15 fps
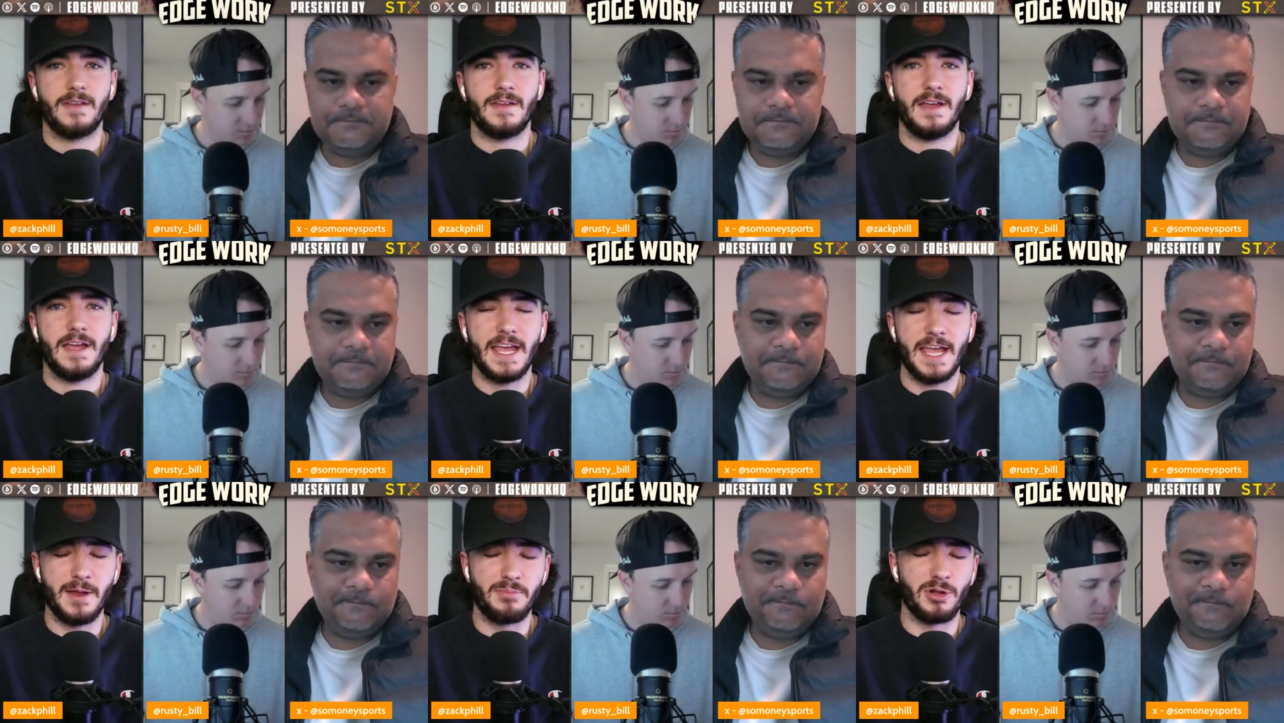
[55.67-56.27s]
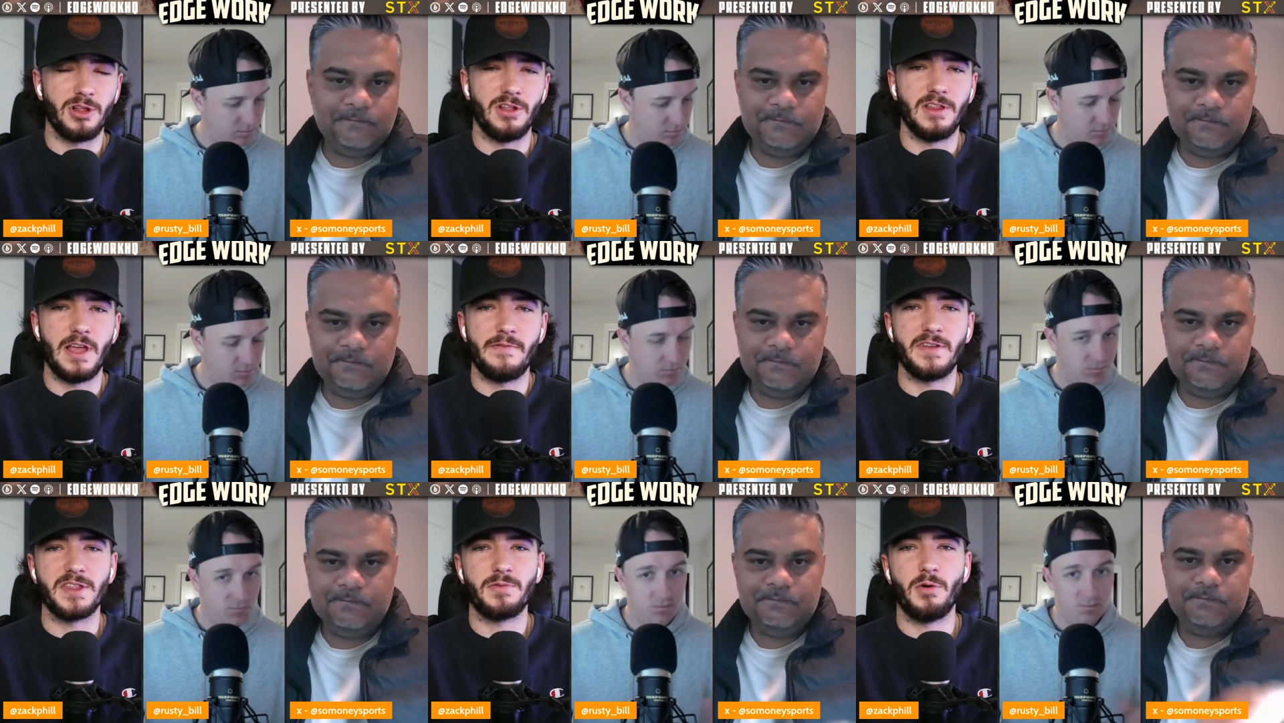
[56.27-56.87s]
Speaker 1: April
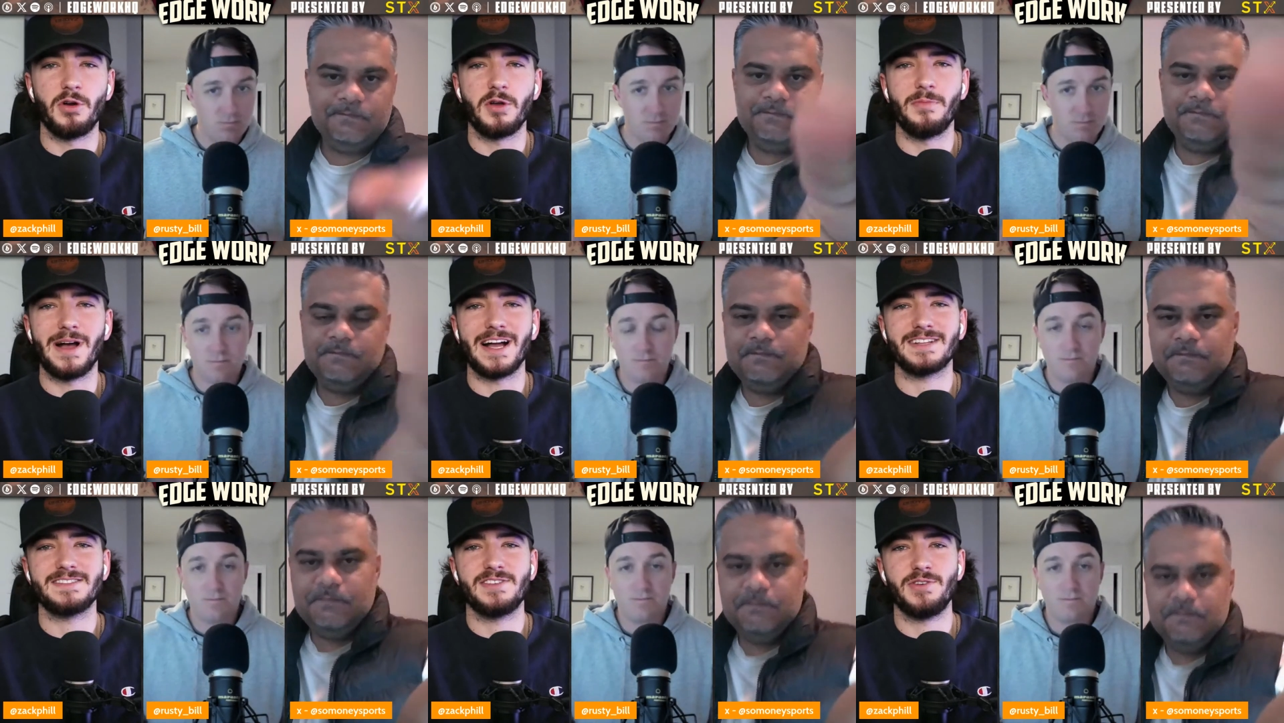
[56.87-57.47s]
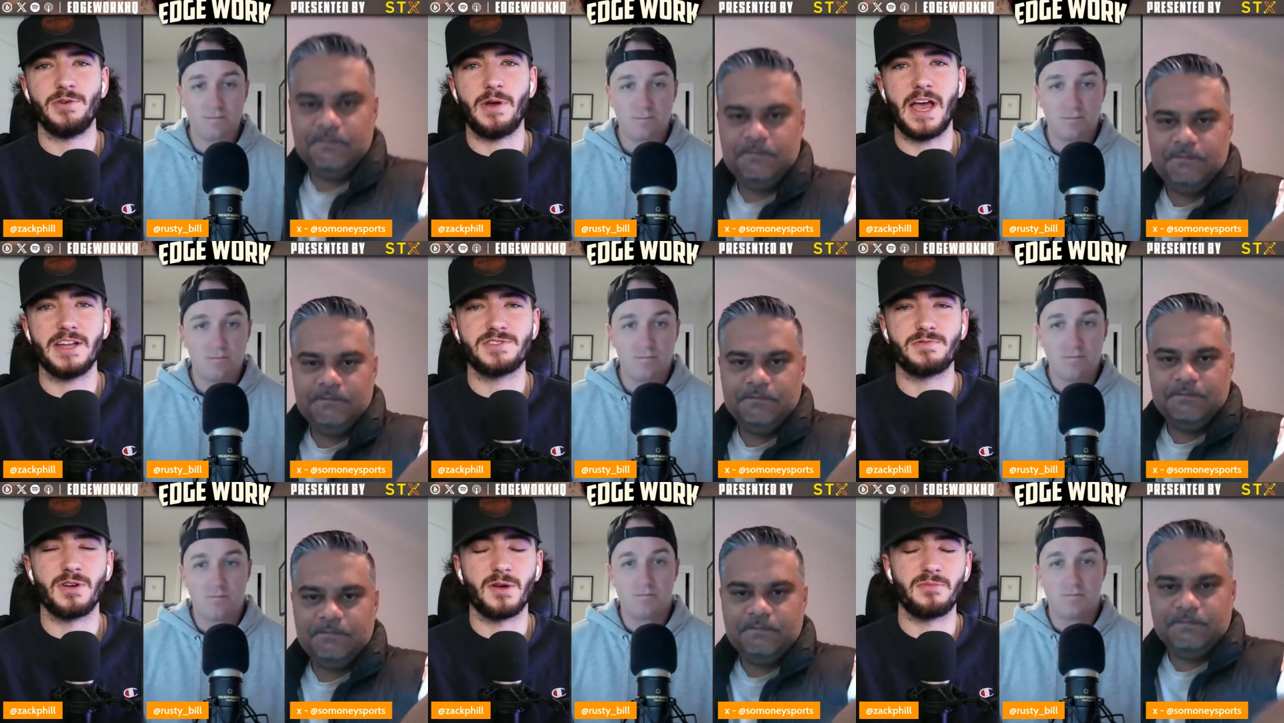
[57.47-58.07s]
11th. Welcome back to
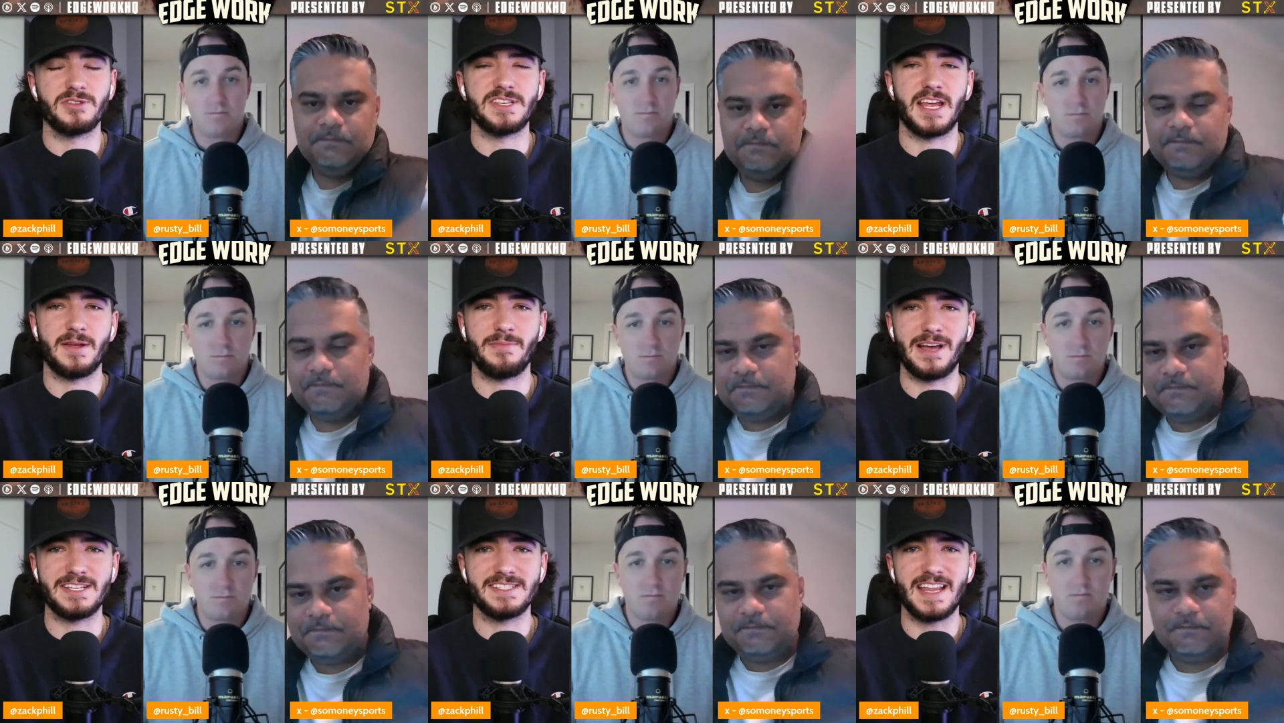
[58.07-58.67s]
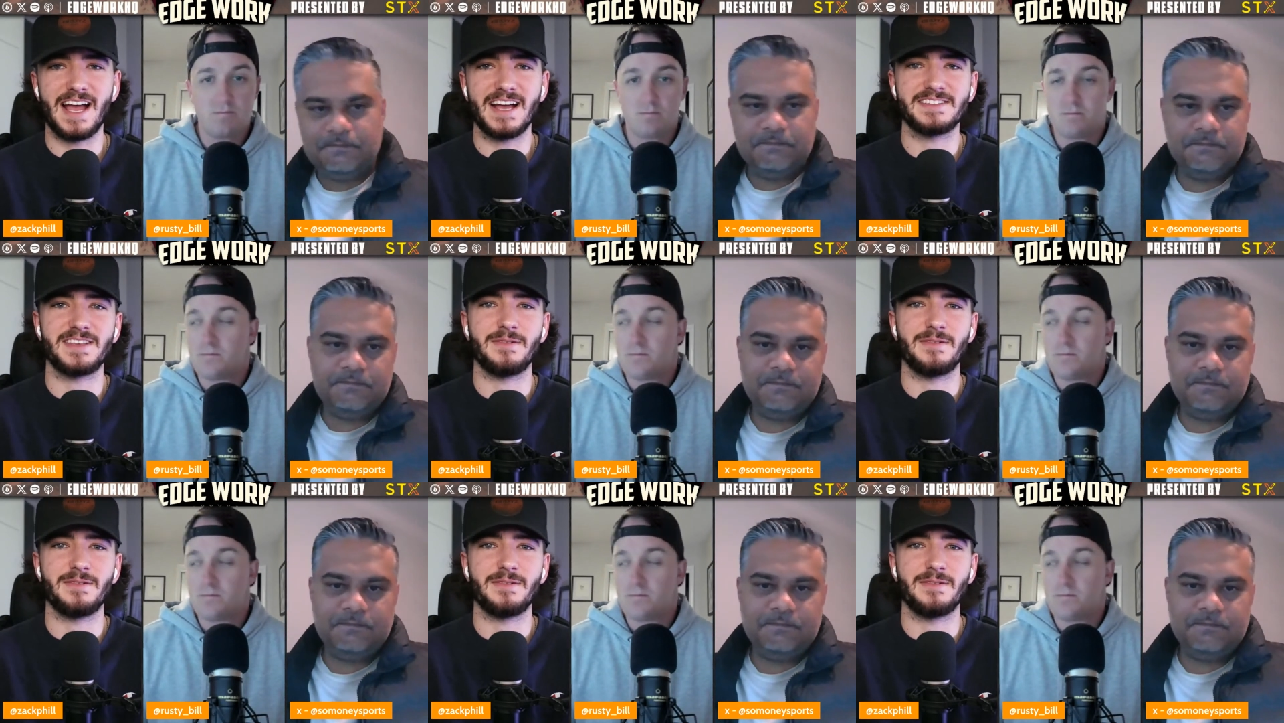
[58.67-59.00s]
Edgework presented by Stacks.